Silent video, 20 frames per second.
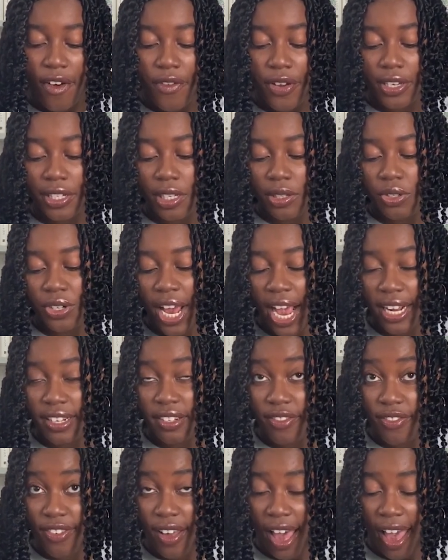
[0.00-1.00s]
if we subtract
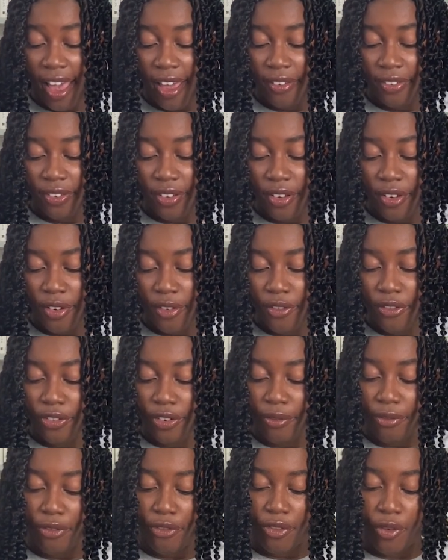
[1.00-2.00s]
5
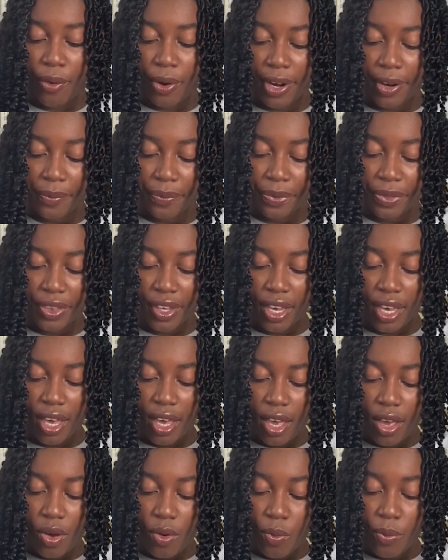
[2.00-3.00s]
from 4,
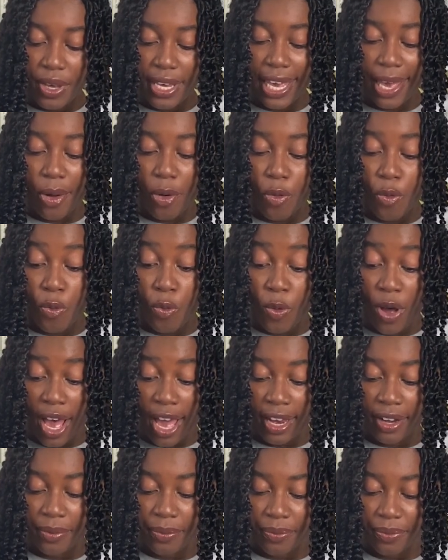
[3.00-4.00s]
we get
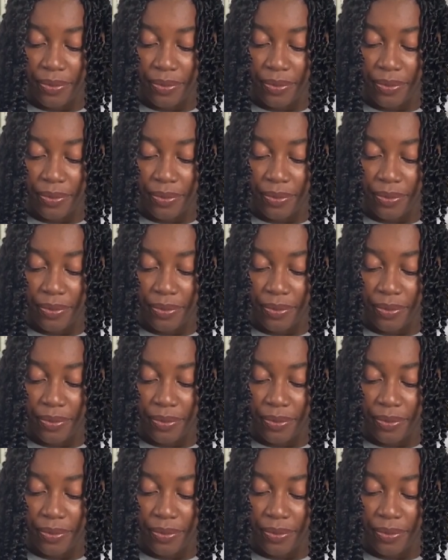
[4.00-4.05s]
1.